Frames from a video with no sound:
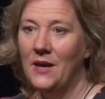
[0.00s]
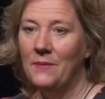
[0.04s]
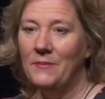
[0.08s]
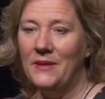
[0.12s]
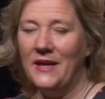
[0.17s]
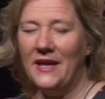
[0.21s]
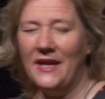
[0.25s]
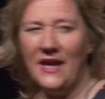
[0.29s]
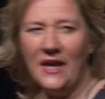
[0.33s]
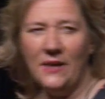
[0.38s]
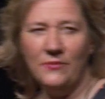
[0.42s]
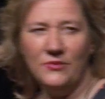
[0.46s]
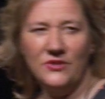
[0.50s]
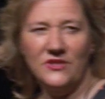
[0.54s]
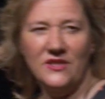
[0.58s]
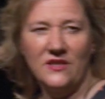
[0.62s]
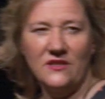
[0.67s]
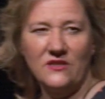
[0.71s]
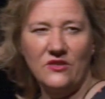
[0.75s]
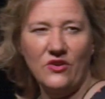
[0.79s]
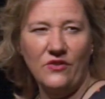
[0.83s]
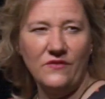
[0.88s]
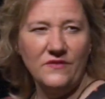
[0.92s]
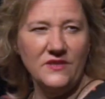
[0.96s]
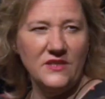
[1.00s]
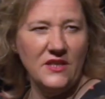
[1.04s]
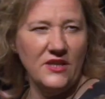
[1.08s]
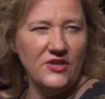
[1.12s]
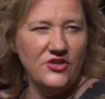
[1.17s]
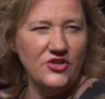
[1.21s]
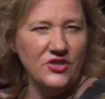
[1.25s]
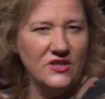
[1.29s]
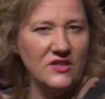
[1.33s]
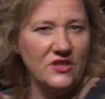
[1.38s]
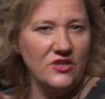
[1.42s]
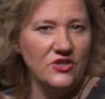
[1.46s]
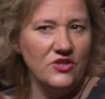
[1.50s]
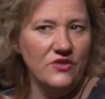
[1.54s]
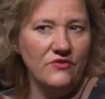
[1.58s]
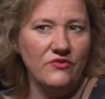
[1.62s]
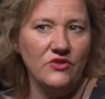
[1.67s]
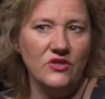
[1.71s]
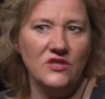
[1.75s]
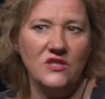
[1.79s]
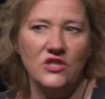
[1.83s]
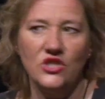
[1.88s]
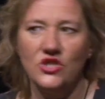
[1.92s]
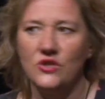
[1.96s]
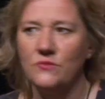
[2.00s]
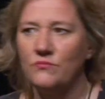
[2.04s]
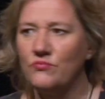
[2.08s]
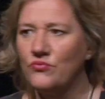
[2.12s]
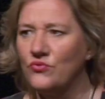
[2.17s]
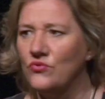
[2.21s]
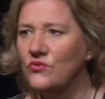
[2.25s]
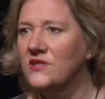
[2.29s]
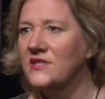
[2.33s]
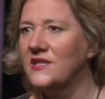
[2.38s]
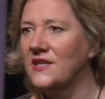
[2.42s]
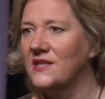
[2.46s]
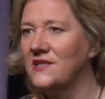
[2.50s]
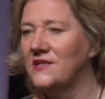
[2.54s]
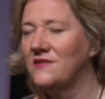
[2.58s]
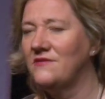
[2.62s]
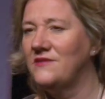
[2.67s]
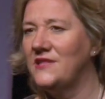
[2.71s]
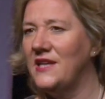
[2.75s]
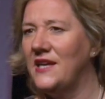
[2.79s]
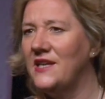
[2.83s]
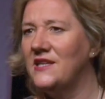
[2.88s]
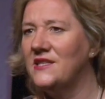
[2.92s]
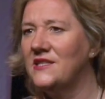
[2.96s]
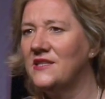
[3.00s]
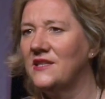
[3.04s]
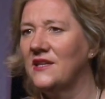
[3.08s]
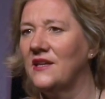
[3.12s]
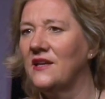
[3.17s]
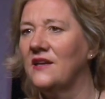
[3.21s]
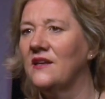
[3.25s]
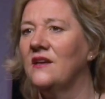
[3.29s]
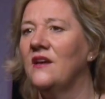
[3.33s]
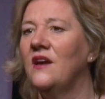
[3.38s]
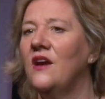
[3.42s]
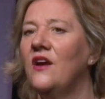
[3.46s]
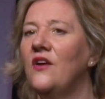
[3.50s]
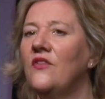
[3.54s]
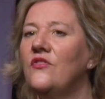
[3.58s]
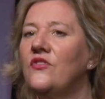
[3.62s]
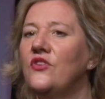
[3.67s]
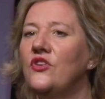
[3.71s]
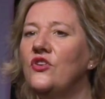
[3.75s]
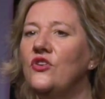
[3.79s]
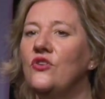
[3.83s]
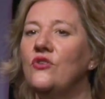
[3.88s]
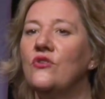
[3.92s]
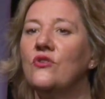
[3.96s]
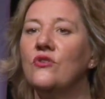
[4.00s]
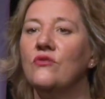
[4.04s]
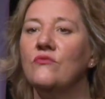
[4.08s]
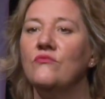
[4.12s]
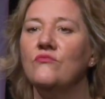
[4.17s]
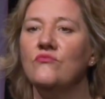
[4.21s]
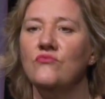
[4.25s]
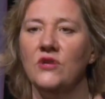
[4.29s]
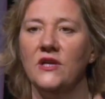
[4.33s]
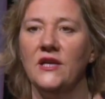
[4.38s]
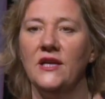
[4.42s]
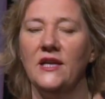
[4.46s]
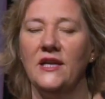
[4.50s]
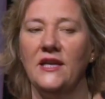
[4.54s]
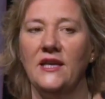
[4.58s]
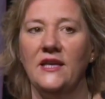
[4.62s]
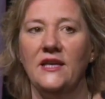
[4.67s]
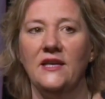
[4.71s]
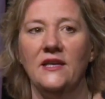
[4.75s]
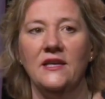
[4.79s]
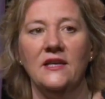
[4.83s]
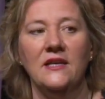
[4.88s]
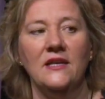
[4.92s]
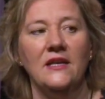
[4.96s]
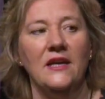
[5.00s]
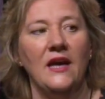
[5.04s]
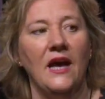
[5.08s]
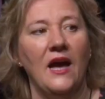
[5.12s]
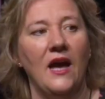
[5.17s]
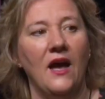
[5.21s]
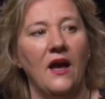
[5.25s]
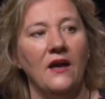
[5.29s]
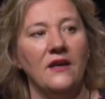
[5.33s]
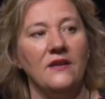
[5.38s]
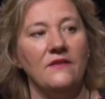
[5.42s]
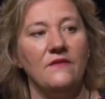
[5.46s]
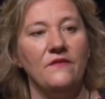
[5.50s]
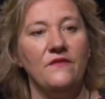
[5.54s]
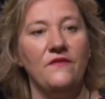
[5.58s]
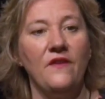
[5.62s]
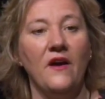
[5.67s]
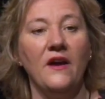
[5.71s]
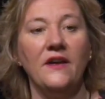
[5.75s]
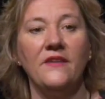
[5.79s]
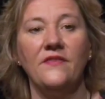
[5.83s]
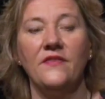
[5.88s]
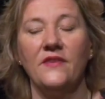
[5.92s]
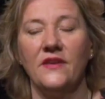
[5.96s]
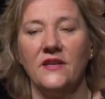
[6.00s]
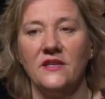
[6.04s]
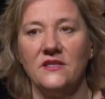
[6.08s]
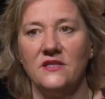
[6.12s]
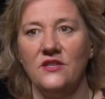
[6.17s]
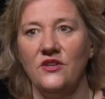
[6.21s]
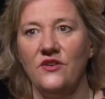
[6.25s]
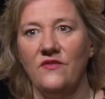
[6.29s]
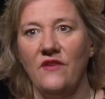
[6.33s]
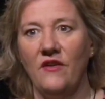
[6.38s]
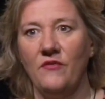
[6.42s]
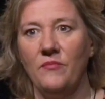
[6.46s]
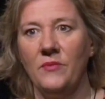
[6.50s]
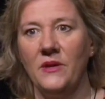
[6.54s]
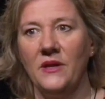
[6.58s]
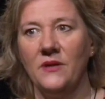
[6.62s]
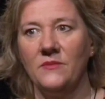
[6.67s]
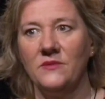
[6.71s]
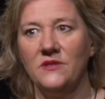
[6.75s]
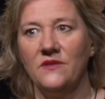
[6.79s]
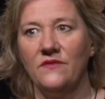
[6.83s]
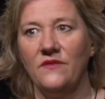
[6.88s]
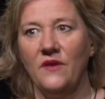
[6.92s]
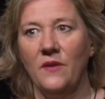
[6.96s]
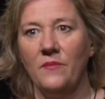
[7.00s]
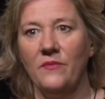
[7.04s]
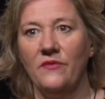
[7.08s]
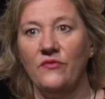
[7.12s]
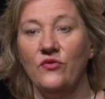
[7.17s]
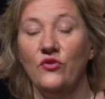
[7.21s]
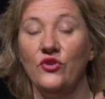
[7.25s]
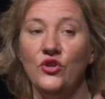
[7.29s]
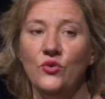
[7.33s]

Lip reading: But it enables those conversations because you've got such a broad set of data that you can really find things that you've never been able to find before.